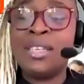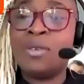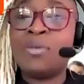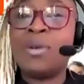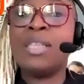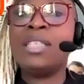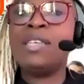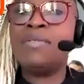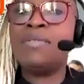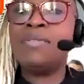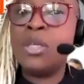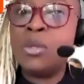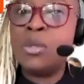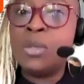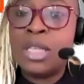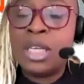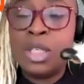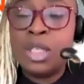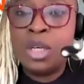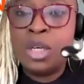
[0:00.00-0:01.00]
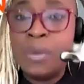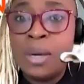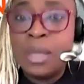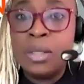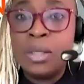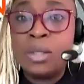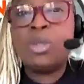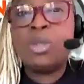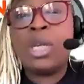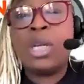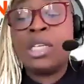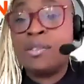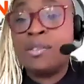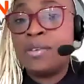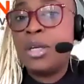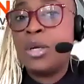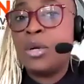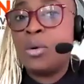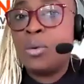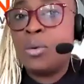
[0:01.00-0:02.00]
creatively using insurance to
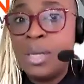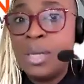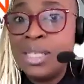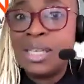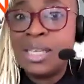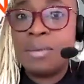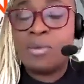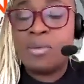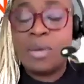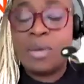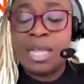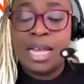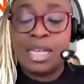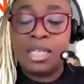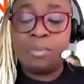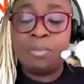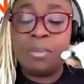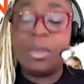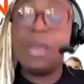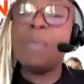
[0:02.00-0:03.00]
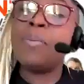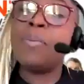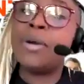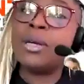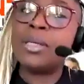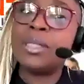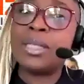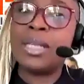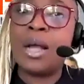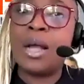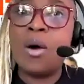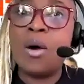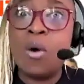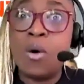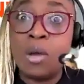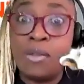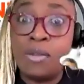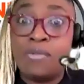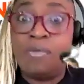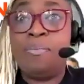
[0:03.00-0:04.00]
transfer your risk, whether it's be personal
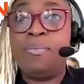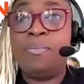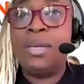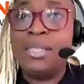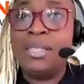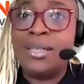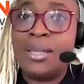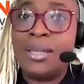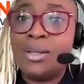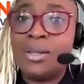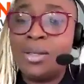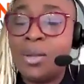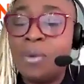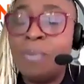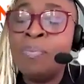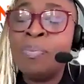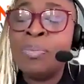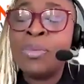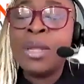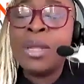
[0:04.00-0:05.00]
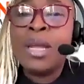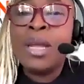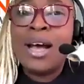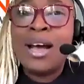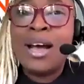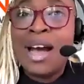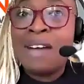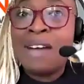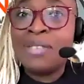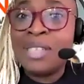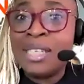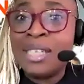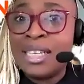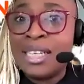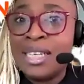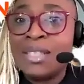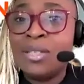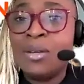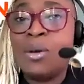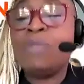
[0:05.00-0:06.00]
or even business. So after
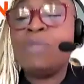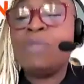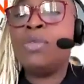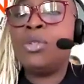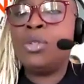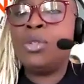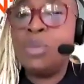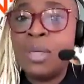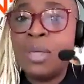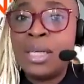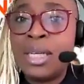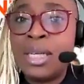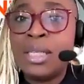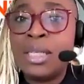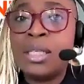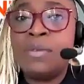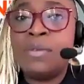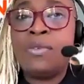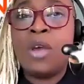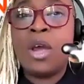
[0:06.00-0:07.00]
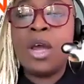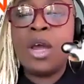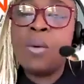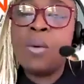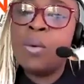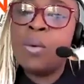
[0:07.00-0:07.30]
this, or even during this, if you